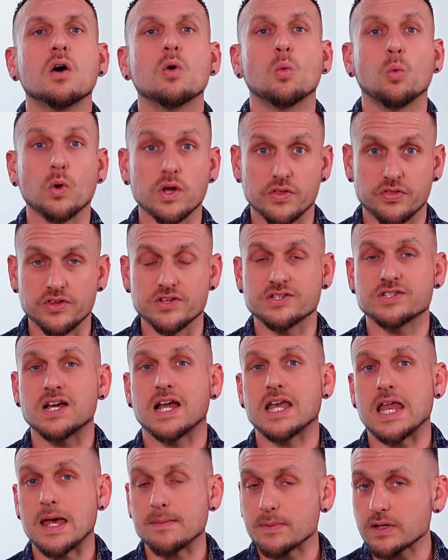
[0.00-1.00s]
with this
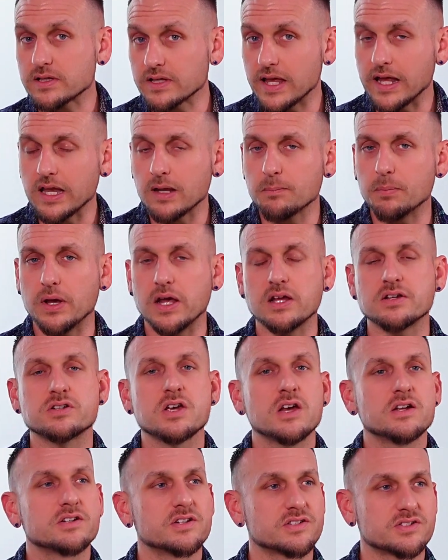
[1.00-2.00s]
dynamic landing
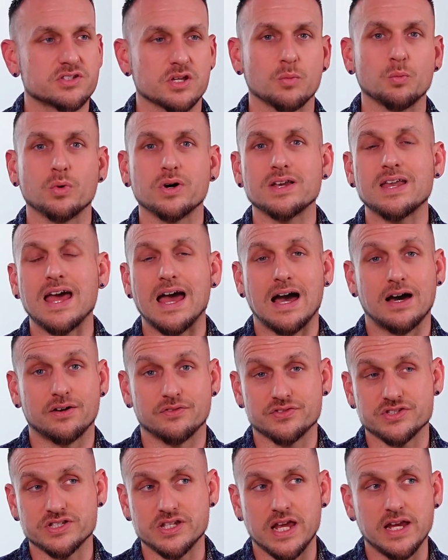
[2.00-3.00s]
page to someone out
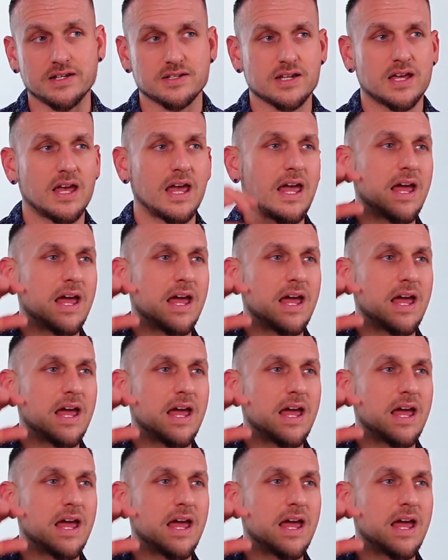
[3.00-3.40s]
of state.